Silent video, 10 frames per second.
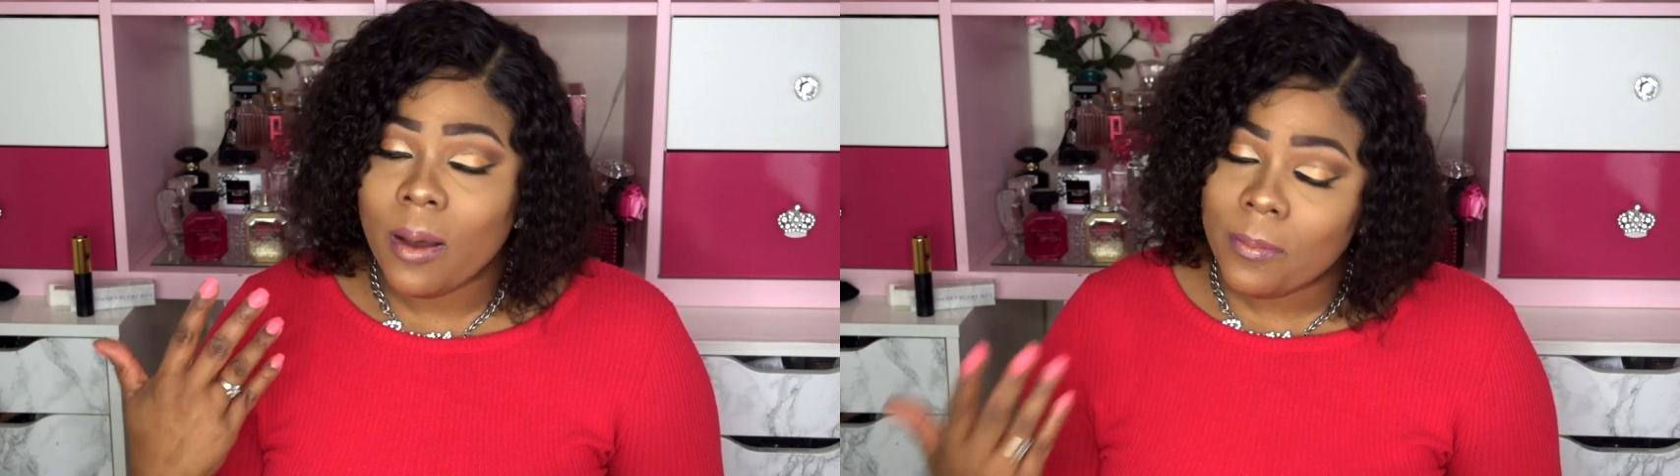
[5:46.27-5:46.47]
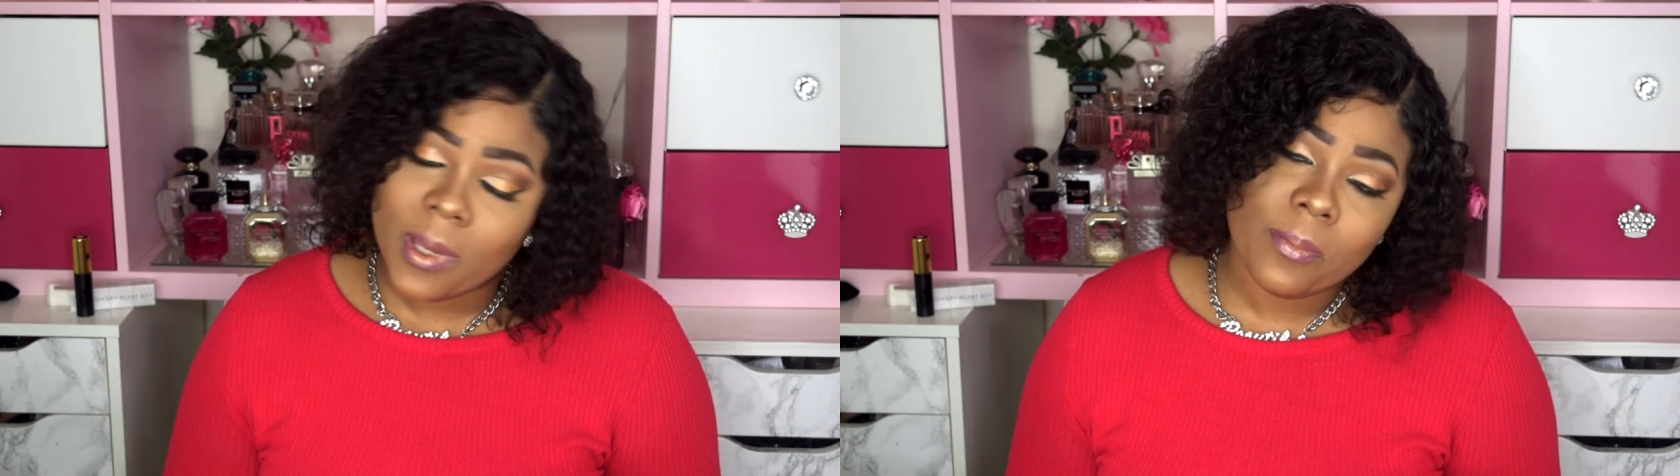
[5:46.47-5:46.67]

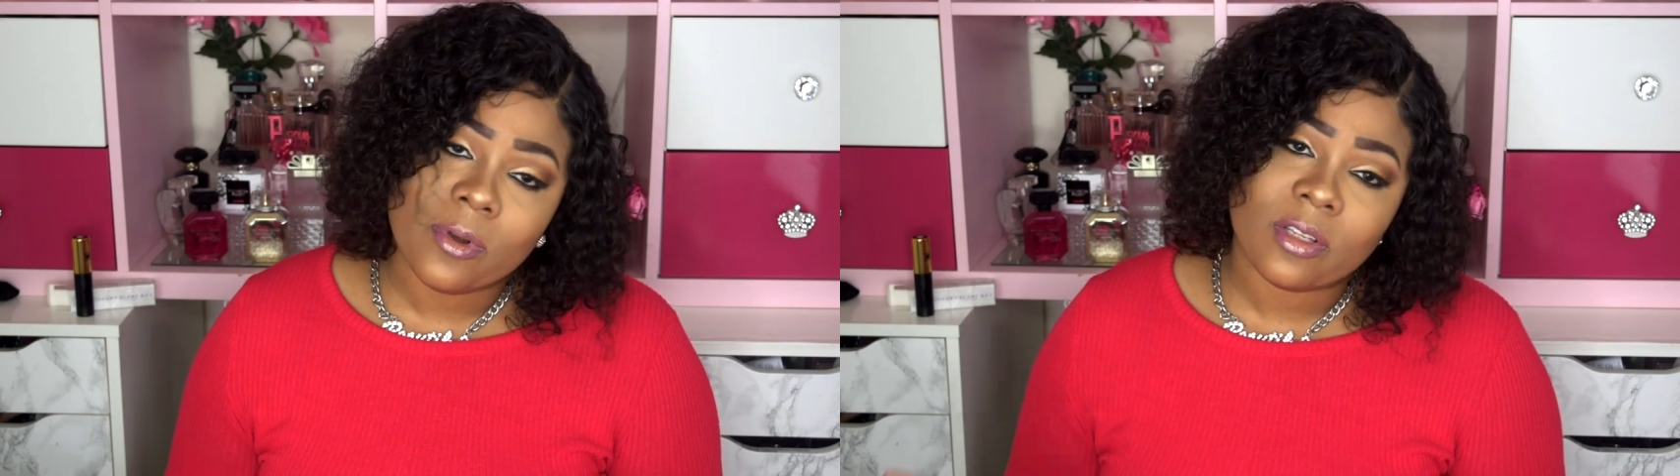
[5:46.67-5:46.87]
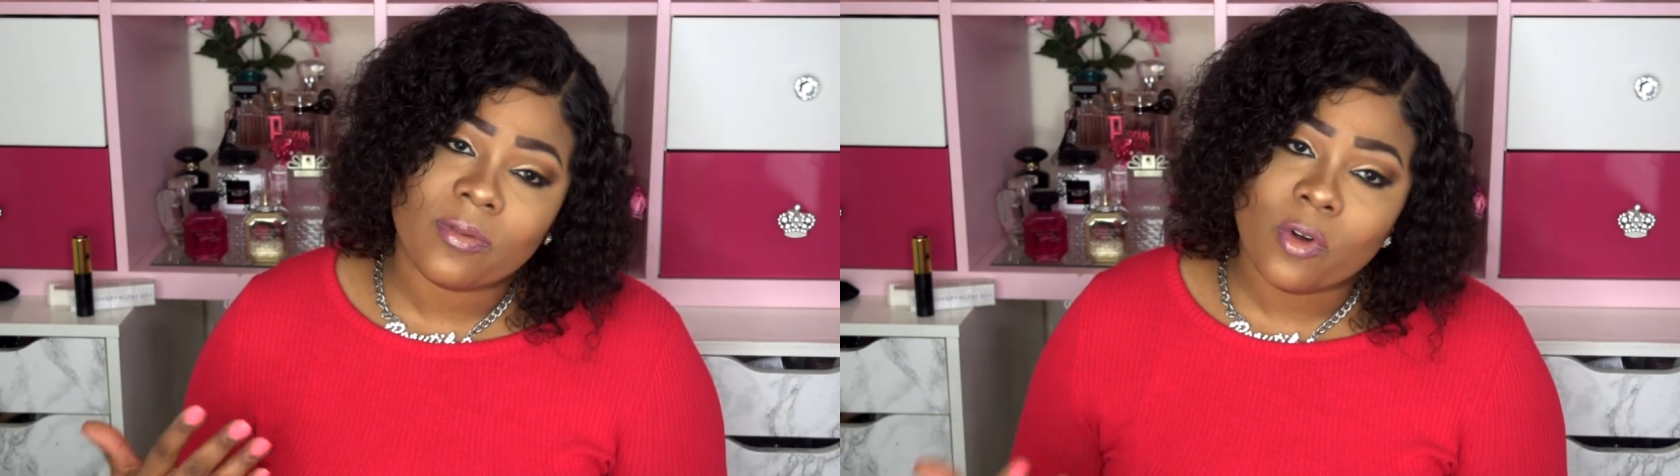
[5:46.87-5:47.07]

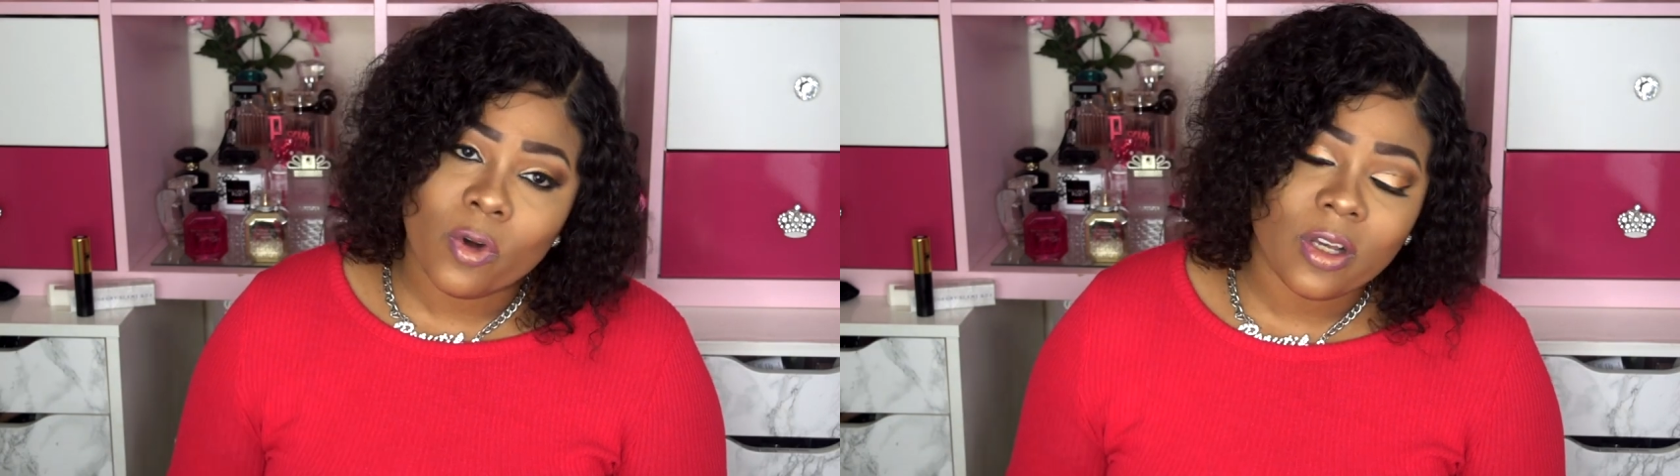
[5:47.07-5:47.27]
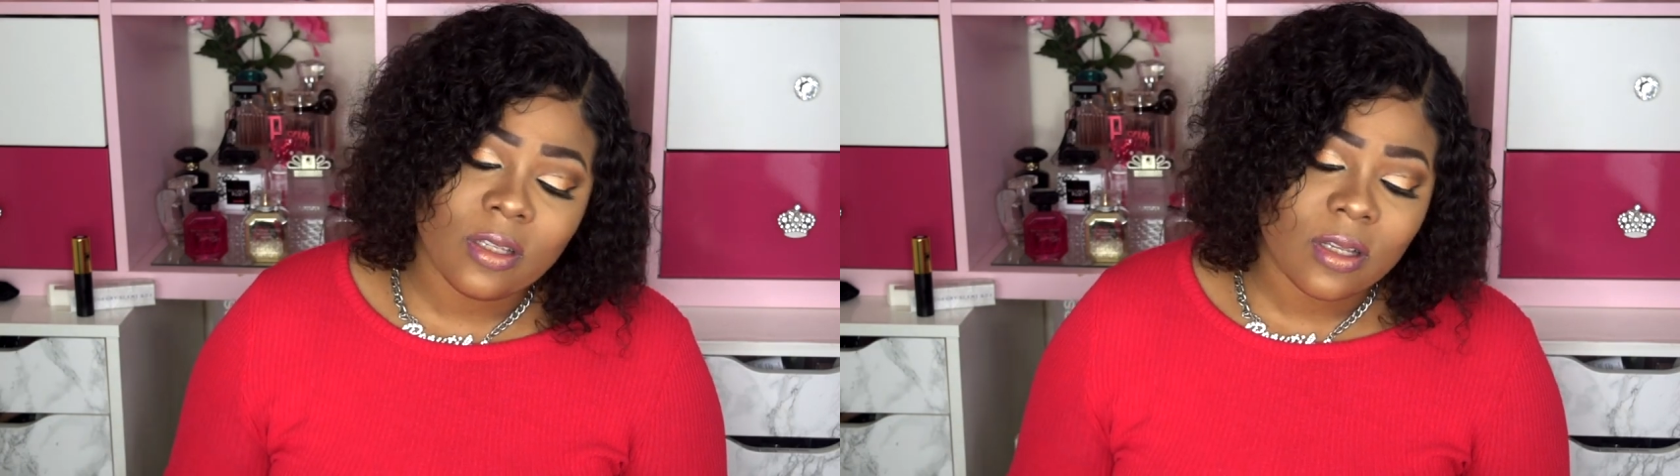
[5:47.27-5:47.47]
members, of
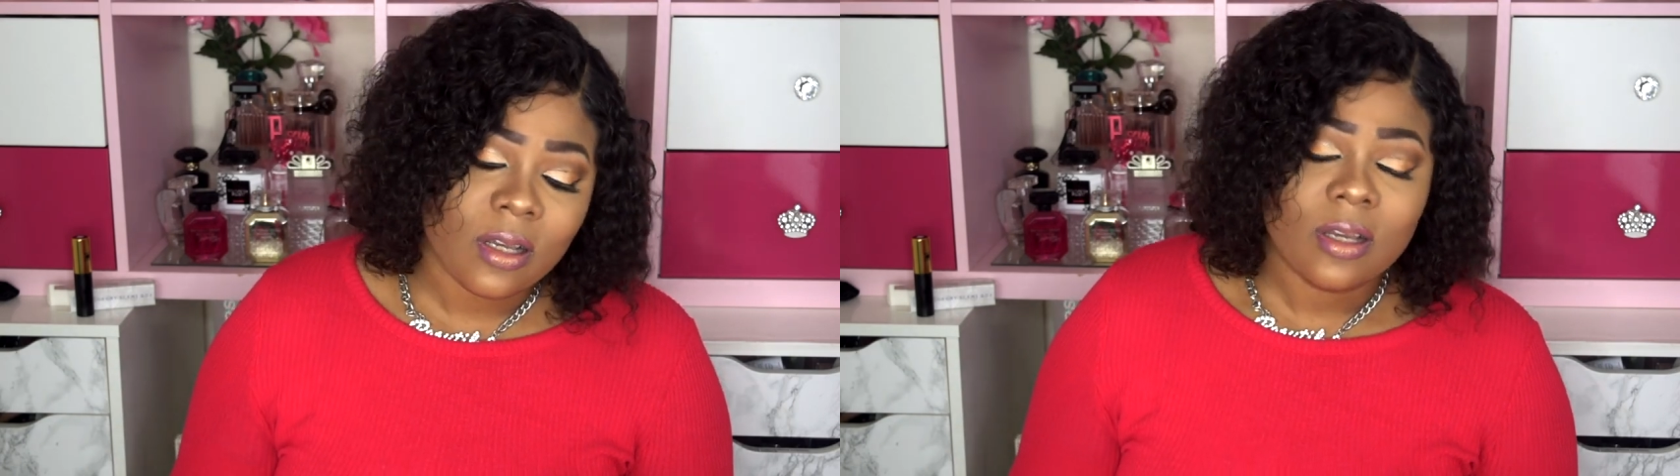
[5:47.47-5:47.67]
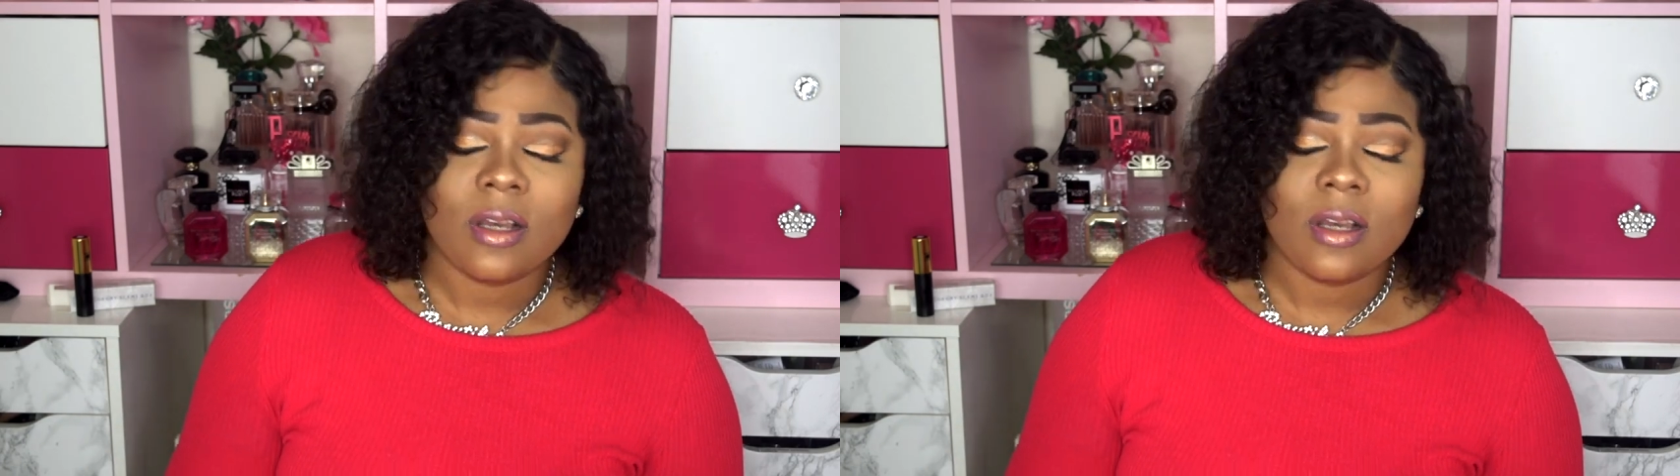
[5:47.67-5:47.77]
course.